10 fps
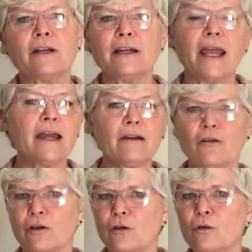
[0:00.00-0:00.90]
neck,
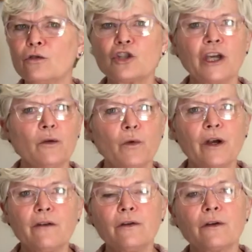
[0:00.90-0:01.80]
on a gold chain,
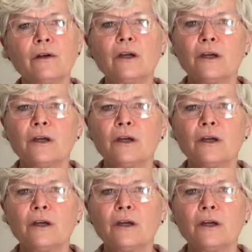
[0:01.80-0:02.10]
wherever,